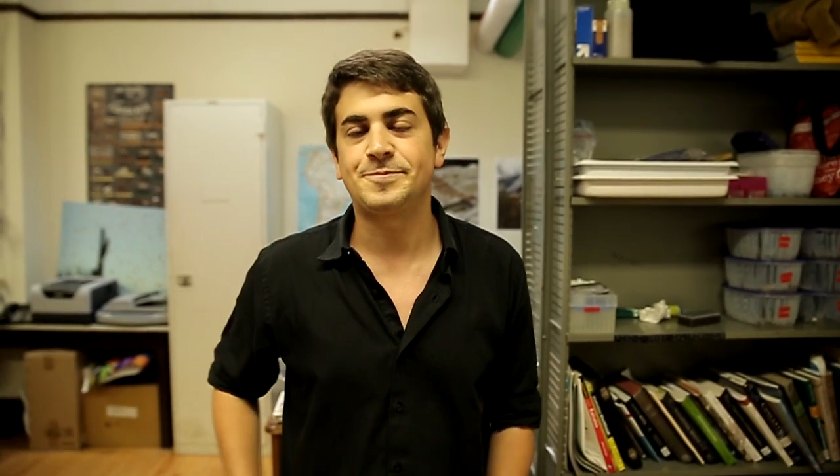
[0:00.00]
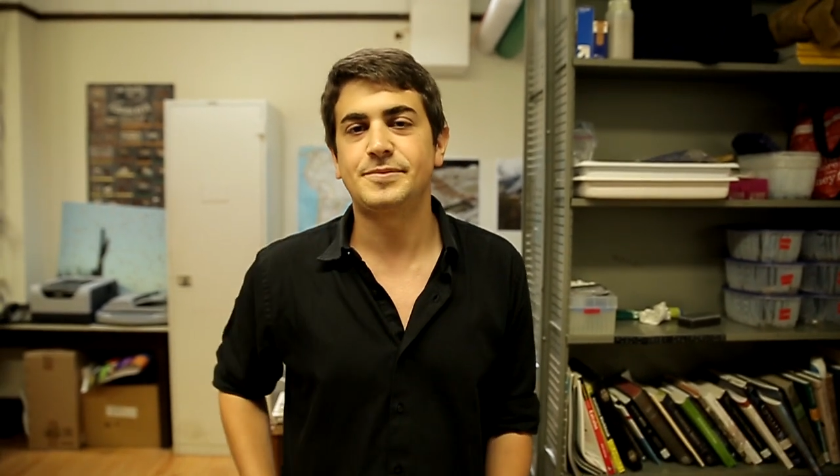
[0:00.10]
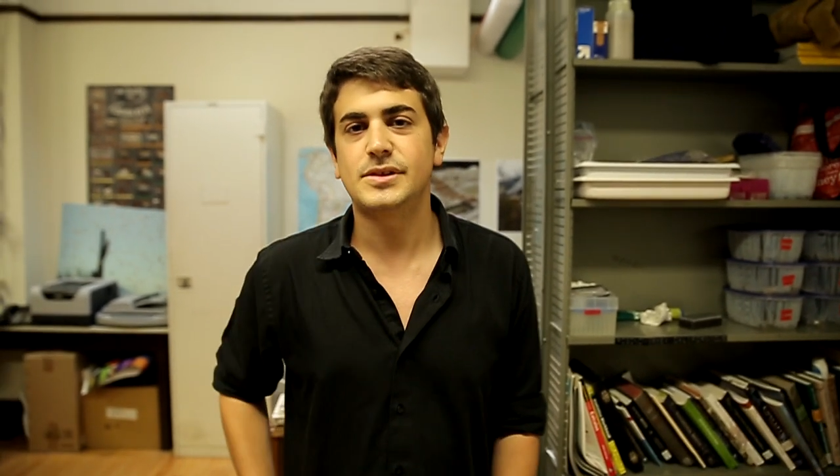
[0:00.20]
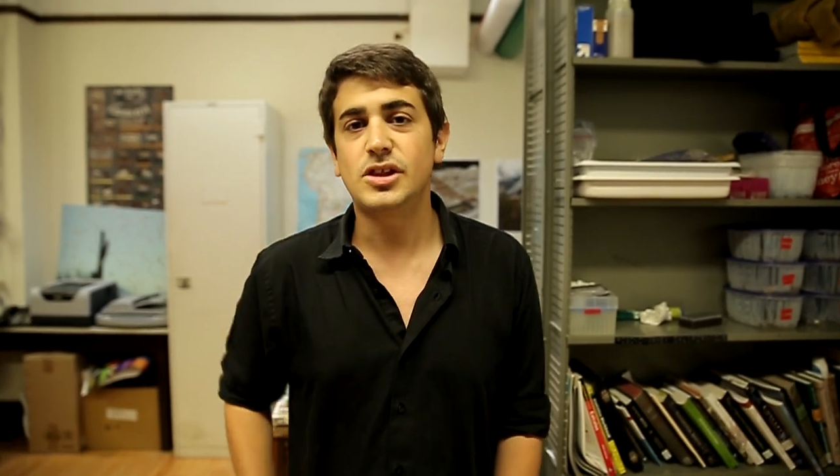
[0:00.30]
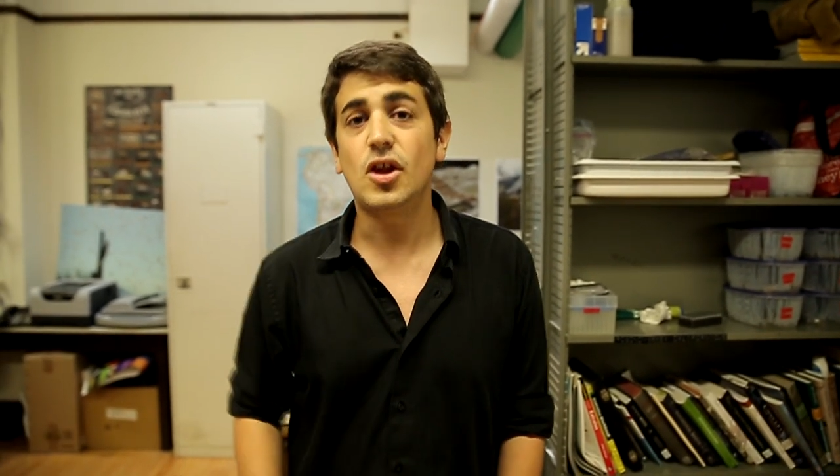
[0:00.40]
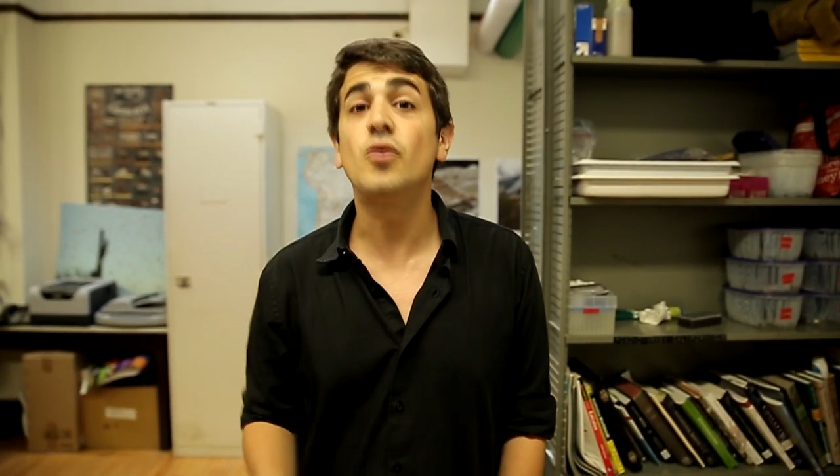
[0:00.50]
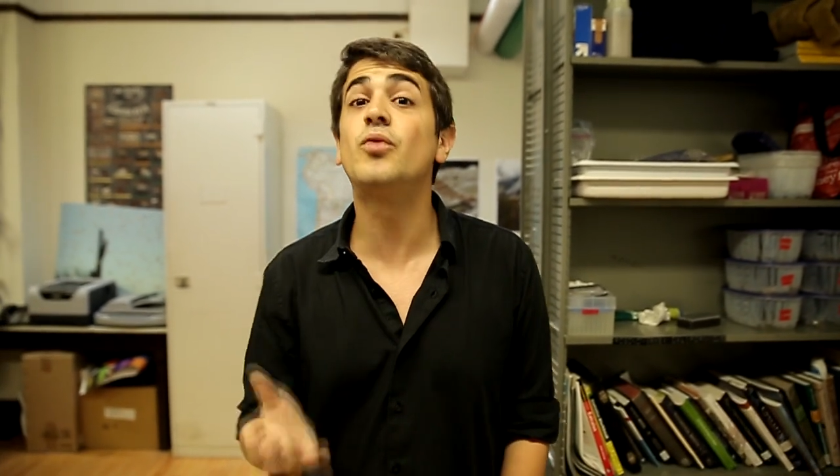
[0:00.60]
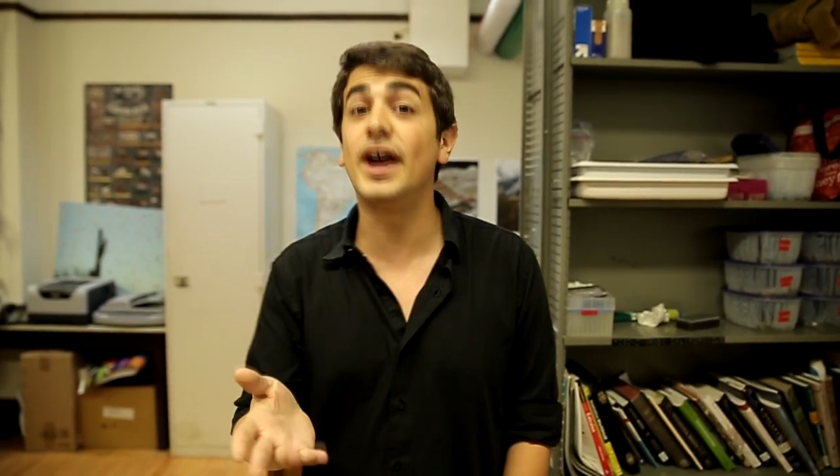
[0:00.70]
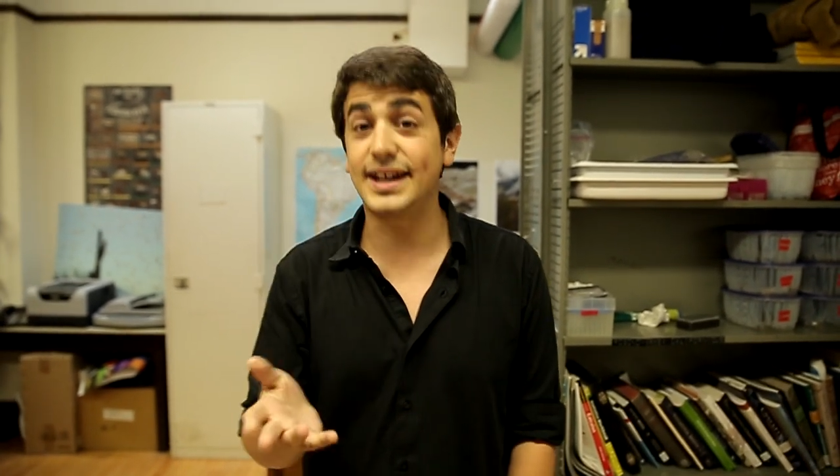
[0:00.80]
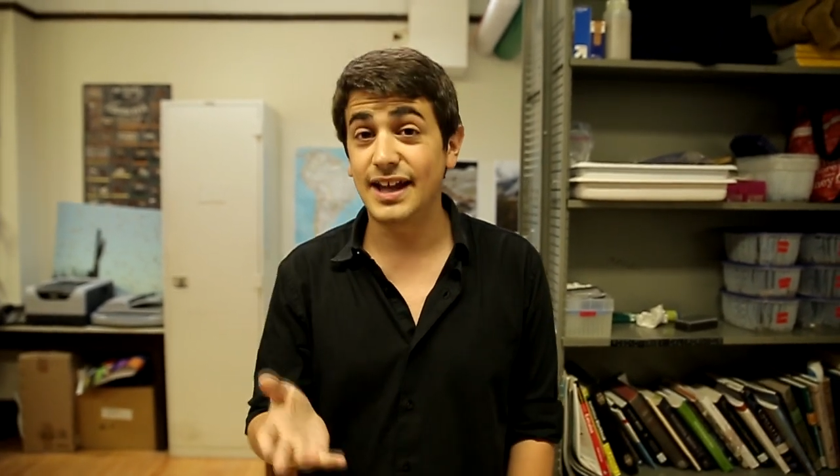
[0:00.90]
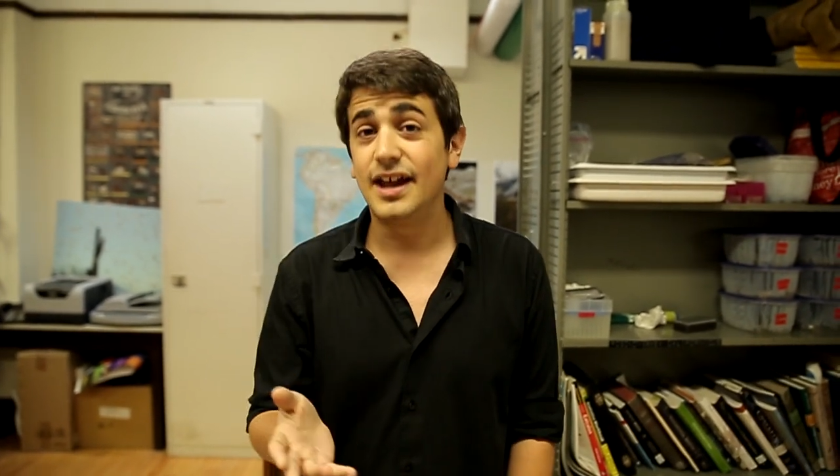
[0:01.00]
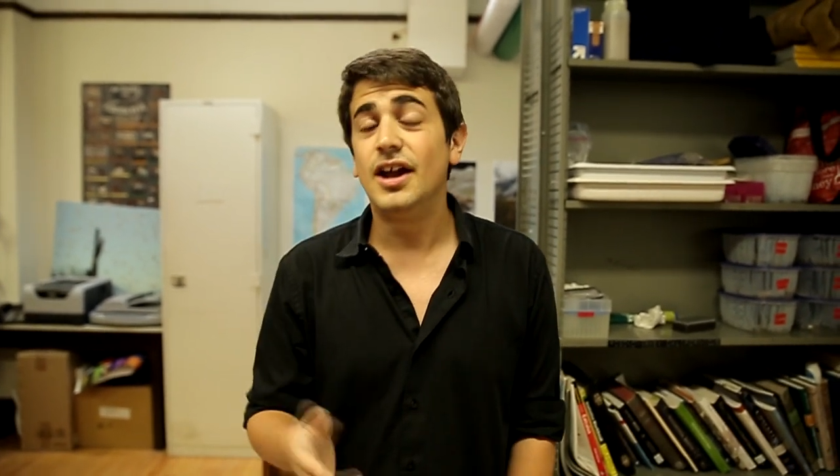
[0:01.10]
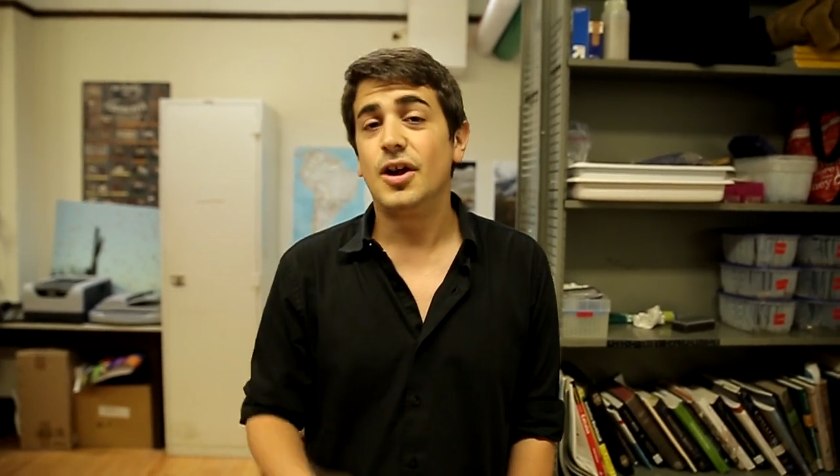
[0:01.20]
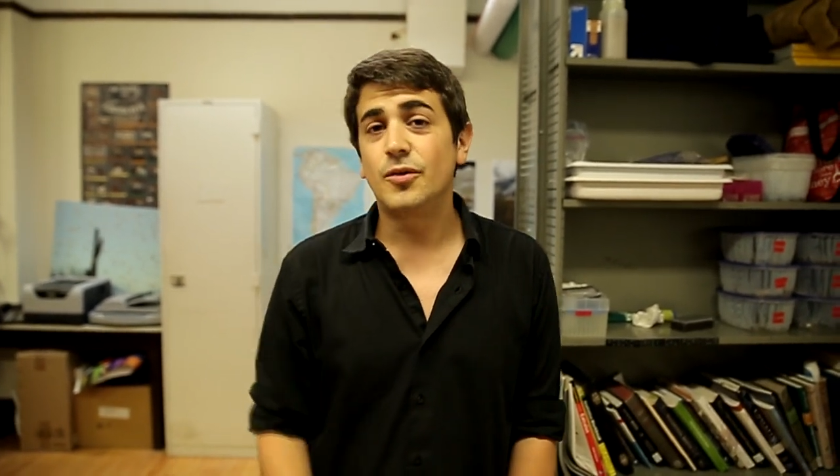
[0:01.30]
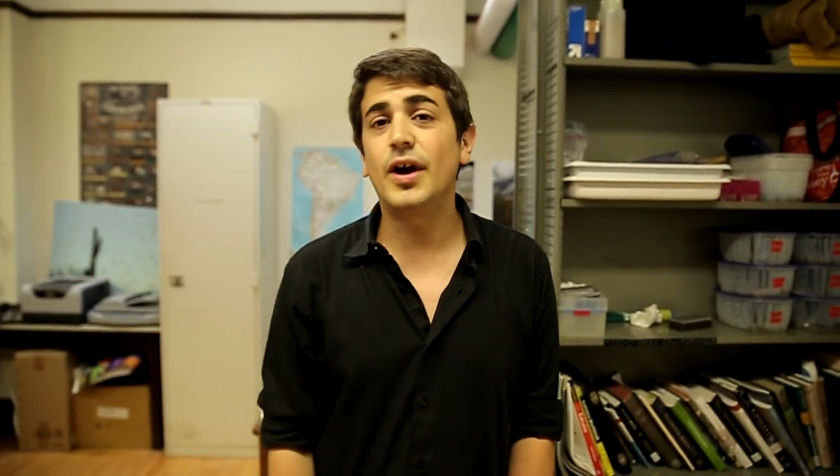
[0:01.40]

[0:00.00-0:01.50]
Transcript: They don't actually burrow in the wood